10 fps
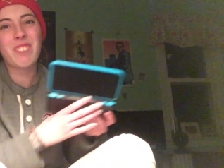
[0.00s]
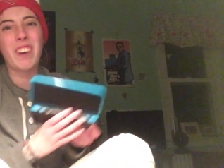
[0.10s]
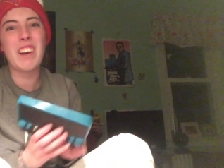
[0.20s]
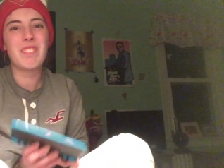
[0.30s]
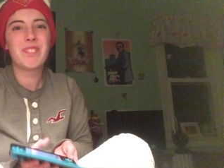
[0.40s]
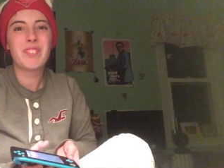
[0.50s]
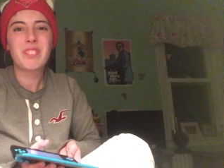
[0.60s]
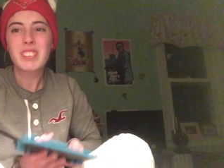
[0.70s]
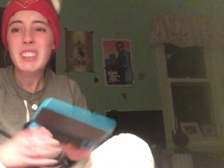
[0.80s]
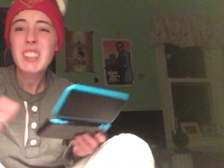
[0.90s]
Right.
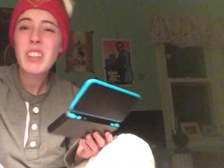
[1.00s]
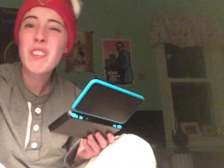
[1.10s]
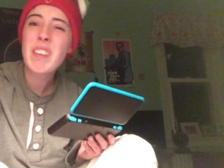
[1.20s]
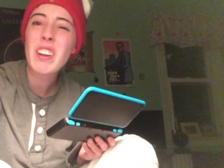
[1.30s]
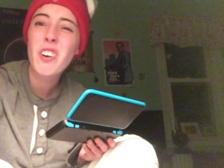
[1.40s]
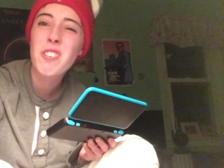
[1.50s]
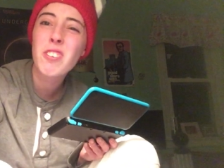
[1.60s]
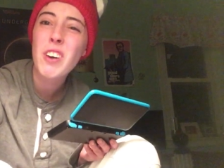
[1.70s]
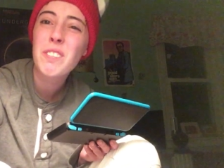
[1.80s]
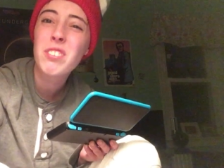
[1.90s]
my little
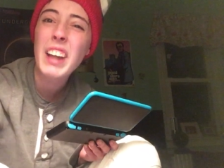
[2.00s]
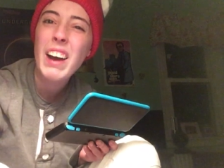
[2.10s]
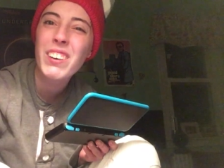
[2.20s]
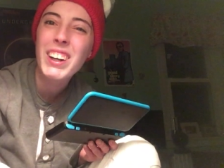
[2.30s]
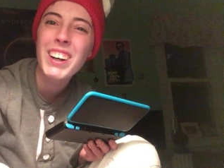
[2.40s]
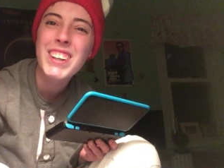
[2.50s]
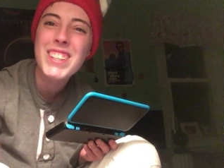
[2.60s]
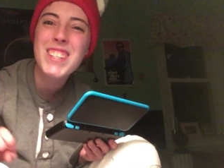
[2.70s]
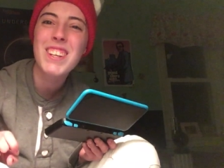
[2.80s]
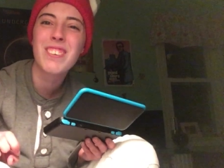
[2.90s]
flower
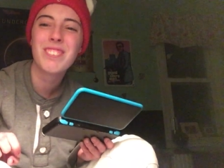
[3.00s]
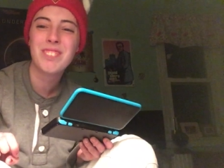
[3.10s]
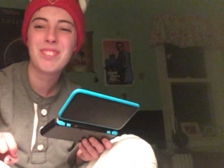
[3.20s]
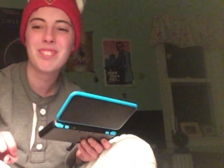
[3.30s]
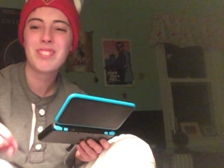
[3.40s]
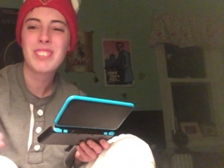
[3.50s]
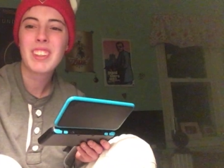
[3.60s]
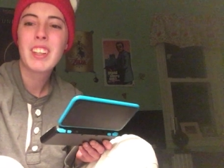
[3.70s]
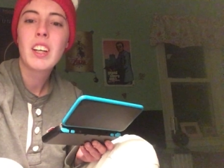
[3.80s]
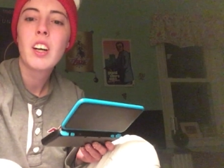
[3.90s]
curtains too.
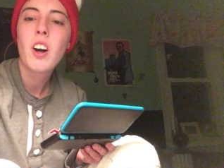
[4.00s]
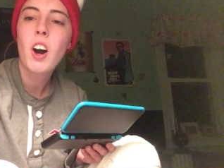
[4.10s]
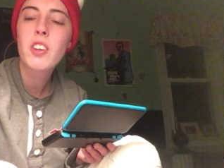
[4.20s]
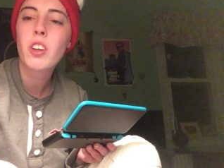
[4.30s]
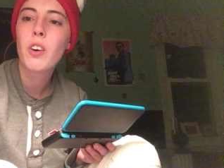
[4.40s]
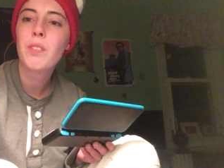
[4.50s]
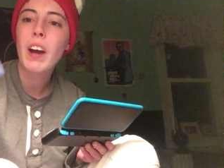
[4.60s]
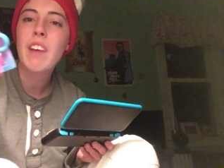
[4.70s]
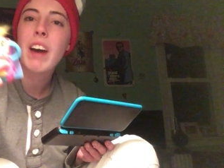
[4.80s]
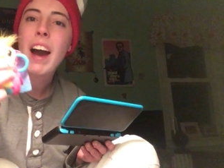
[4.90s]
Also,
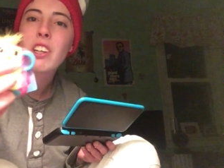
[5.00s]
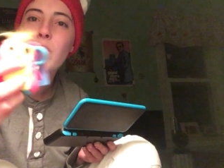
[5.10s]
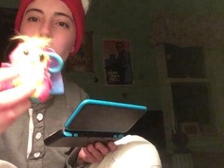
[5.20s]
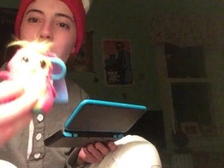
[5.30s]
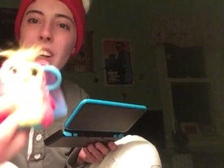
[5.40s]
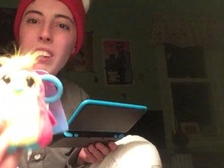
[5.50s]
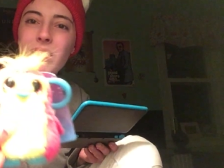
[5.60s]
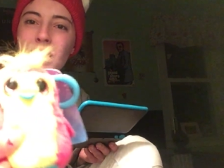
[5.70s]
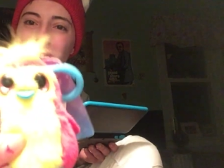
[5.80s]
I have a hatchim over here.